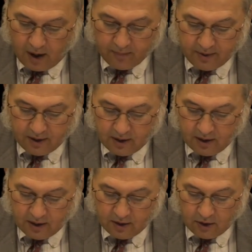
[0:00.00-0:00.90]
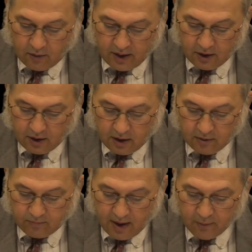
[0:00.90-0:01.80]

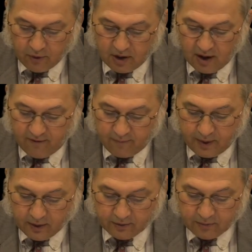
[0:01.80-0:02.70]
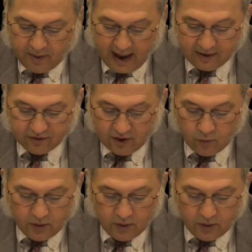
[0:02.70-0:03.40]
in memory of Bill's passing,